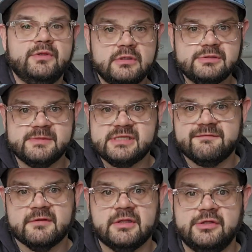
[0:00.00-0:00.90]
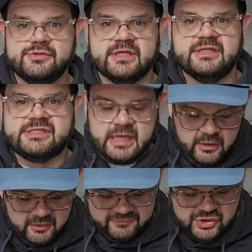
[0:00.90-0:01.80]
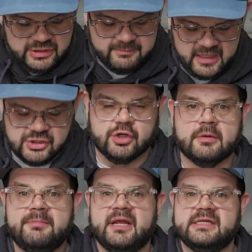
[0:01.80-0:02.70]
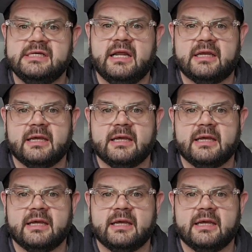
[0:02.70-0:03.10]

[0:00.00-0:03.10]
specifically using the scale of G major pentatonic.